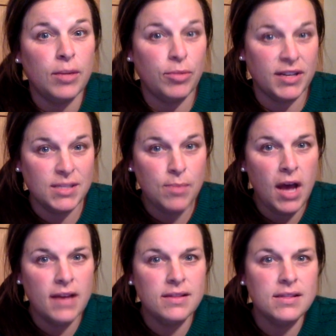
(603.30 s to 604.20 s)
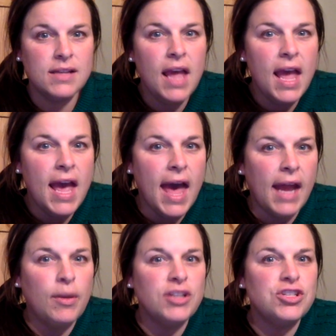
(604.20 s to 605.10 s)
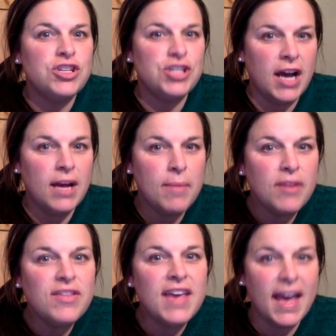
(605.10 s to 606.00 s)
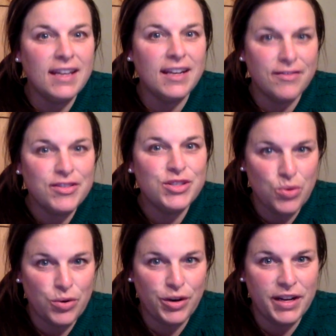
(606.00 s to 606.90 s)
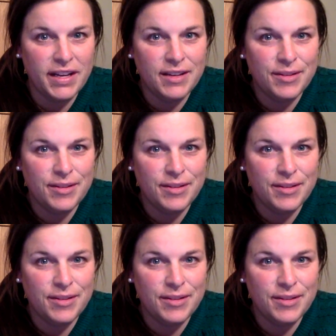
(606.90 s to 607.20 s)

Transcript: press pause, and I want you to talk about the ending of the story.